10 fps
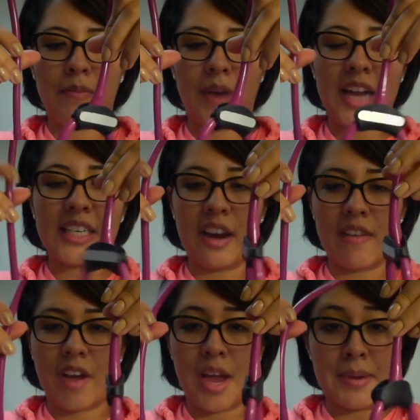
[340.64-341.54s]

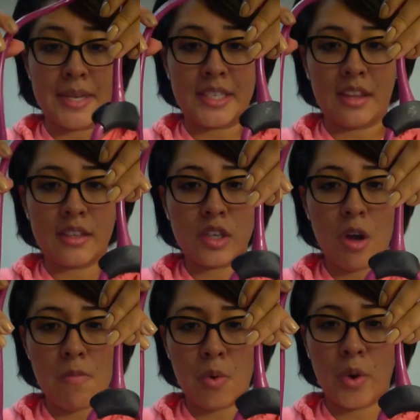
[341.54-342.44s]
identify my
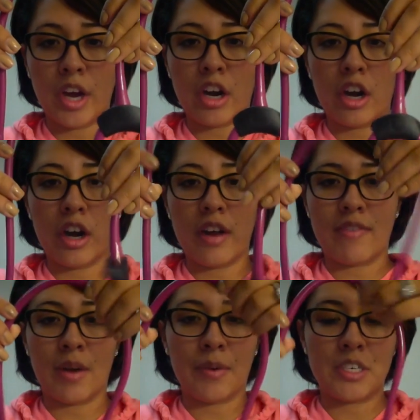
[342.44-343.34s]
stethoscope quicker if
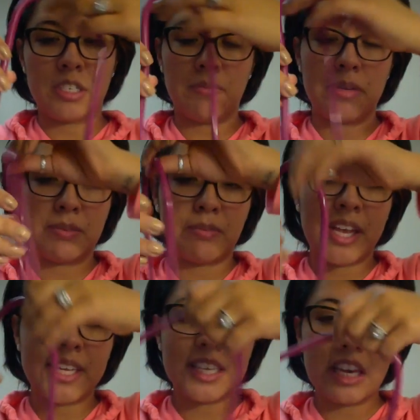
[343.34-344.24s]
I were to
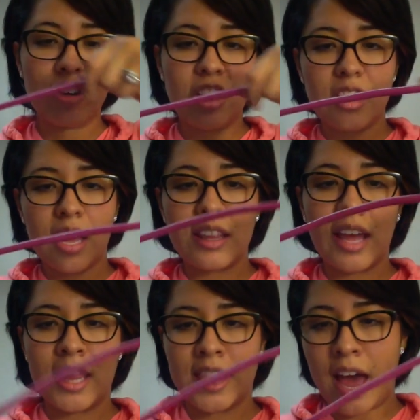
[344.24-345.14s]
misplace it or anything
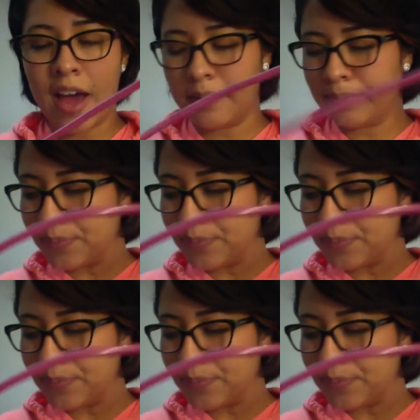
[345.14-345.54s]
like that.